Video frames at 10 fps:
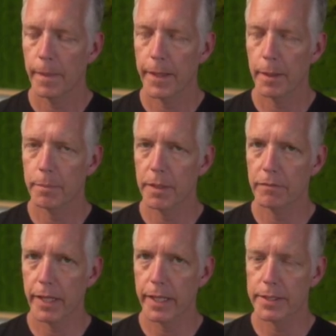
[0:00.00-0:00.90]
And that B
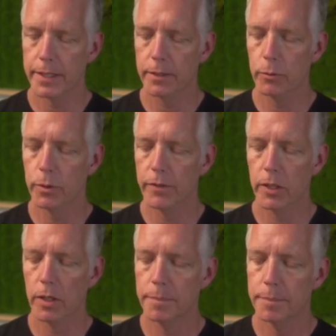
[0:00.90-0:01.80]
flat is like the root of
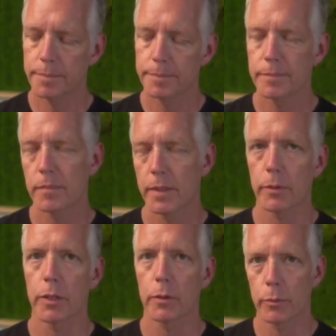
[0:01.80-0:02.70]
it all.
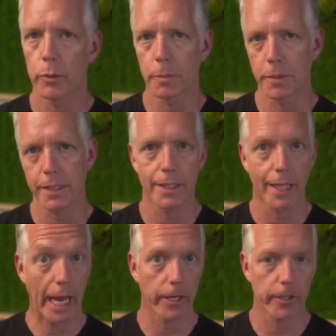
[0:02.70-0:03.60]
Not really the root, but it's like
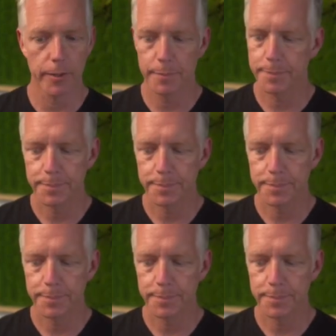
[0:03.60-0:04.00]
the anchor.